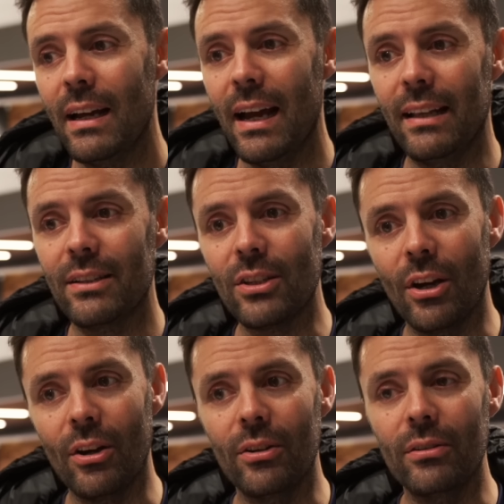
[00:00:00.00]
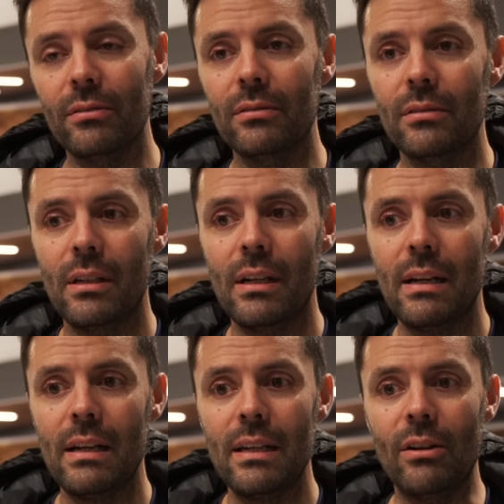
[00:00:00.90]
And so,
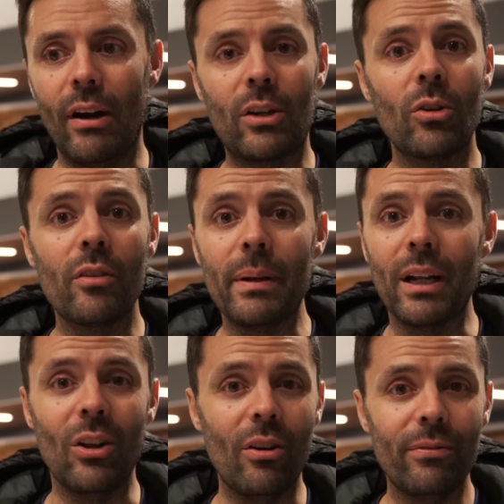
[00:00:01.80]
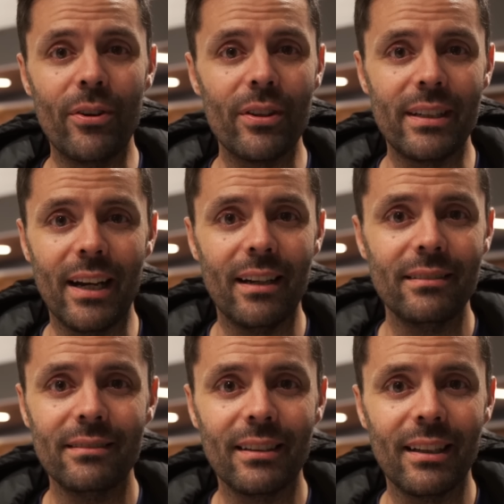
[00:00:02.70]
you know, I could have been a lot further
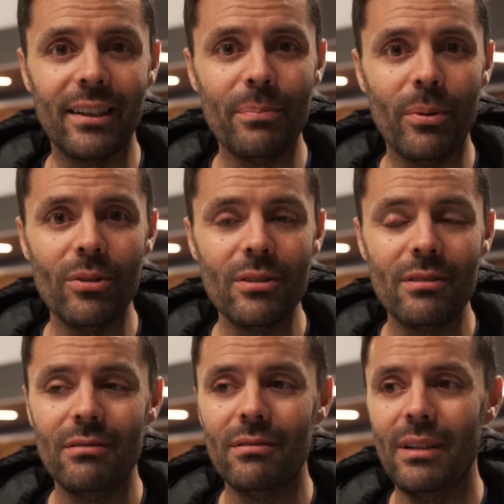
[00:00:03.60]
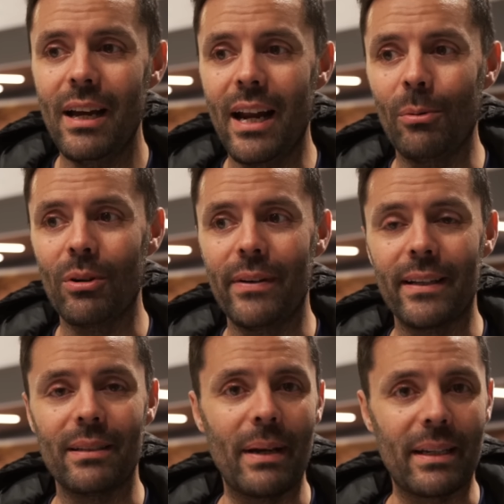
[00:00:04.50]
down the leaderboard and I would have
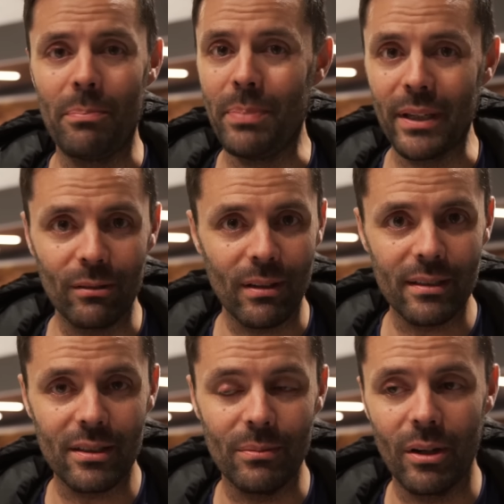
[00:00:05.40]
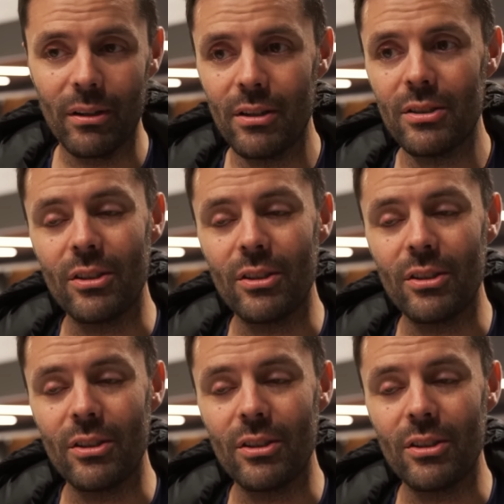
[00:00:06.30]
had to make a bigger run tomorrow.